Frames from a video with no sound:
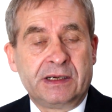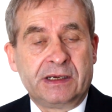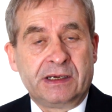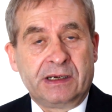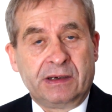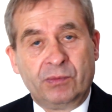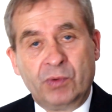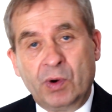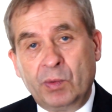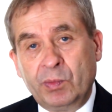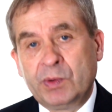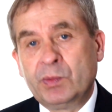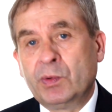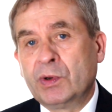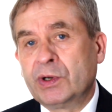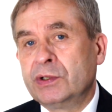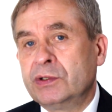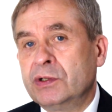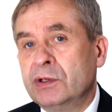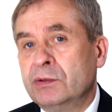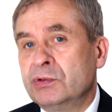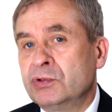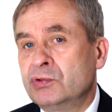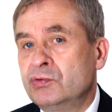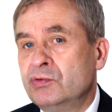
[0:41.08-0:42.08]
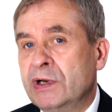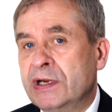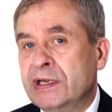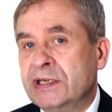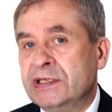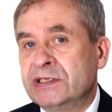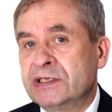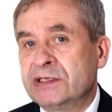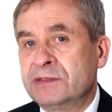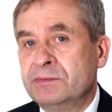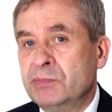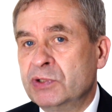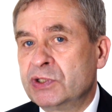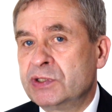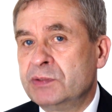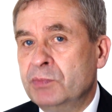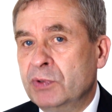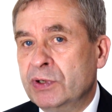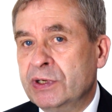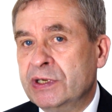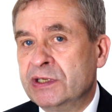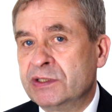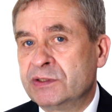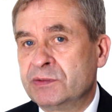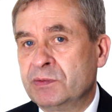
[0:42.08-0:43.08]
And what we want to do is raise as much
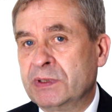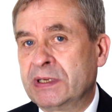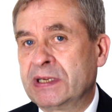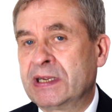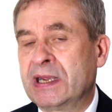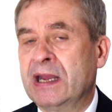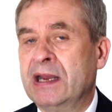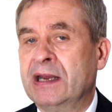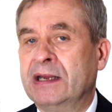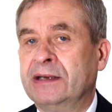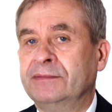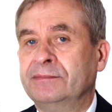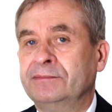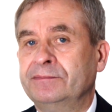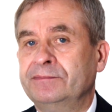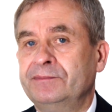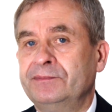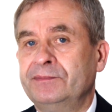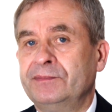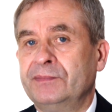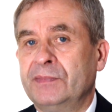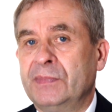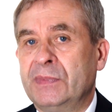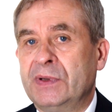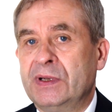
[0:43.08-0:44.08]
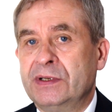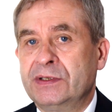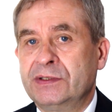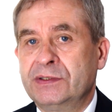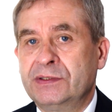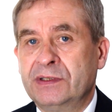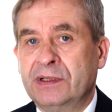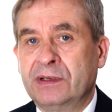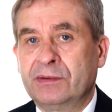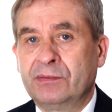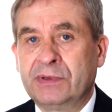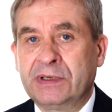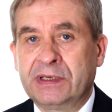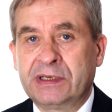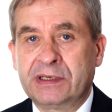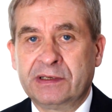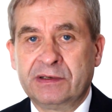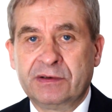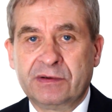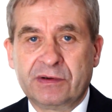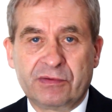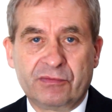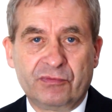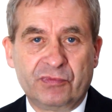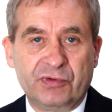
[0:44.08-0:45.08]
money as we can so that we
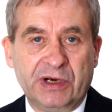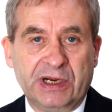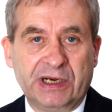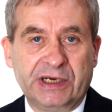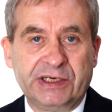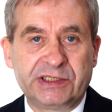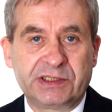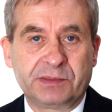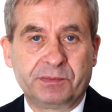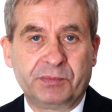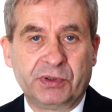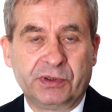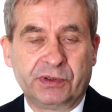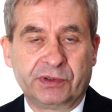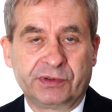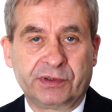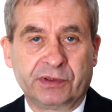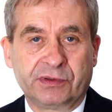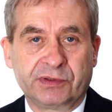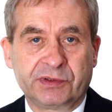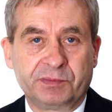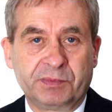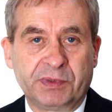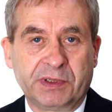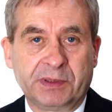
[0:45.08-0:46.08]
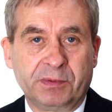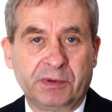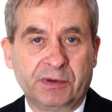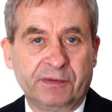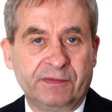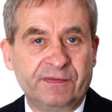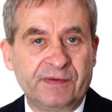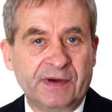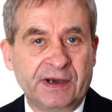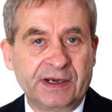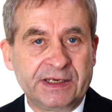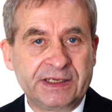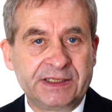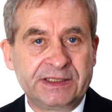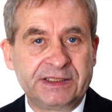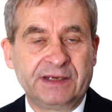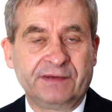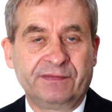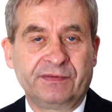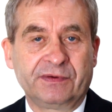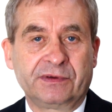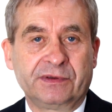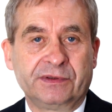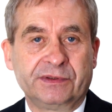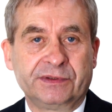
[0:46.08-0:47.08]
can really support those people who find it
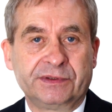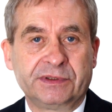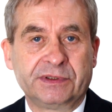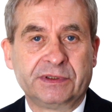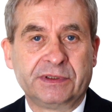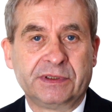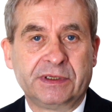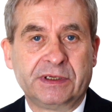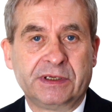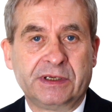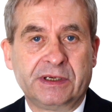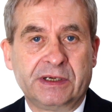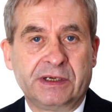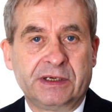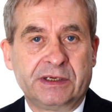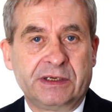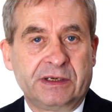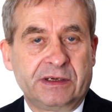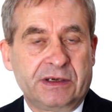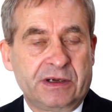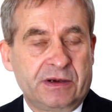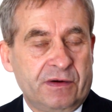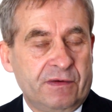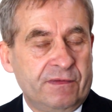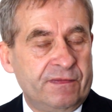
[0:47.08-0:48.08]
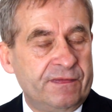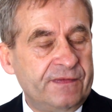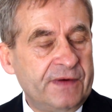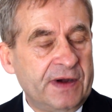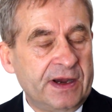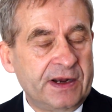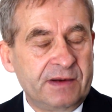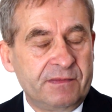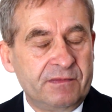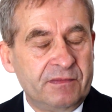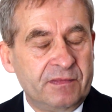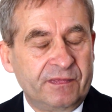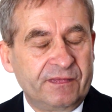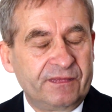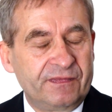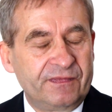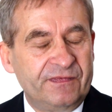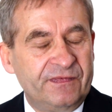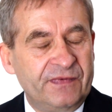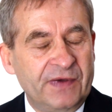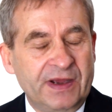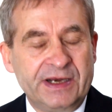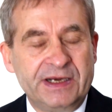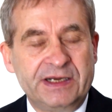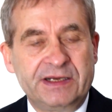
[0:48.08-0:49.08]
difficult, who find it
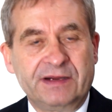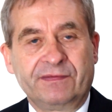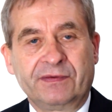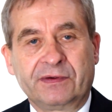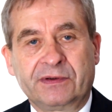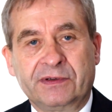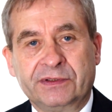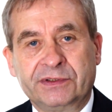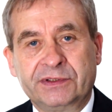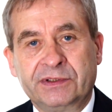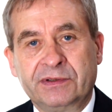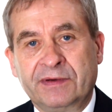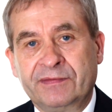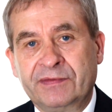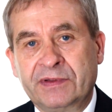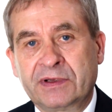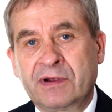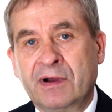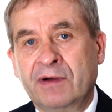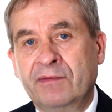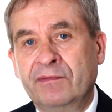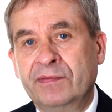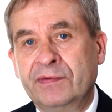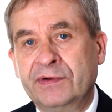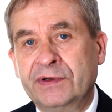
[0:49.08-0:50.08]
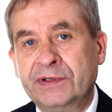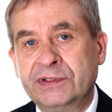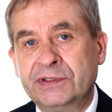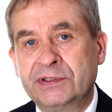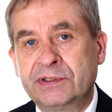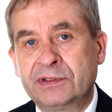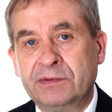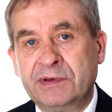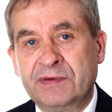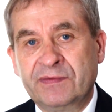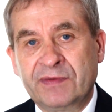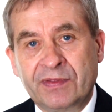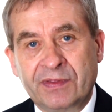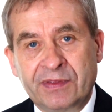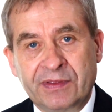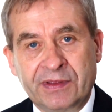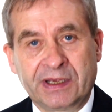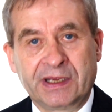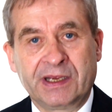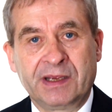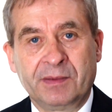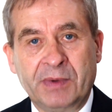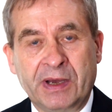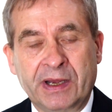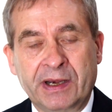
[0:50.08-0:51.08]
very difficult to have the confidence to even
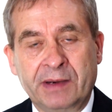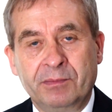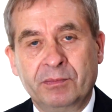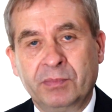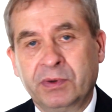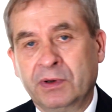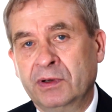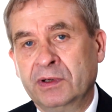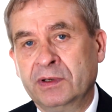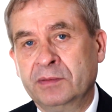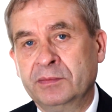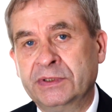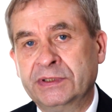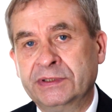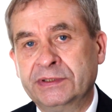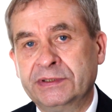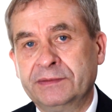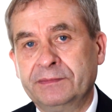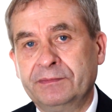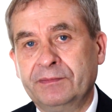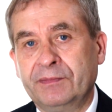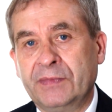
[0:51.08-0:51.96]
think about employment.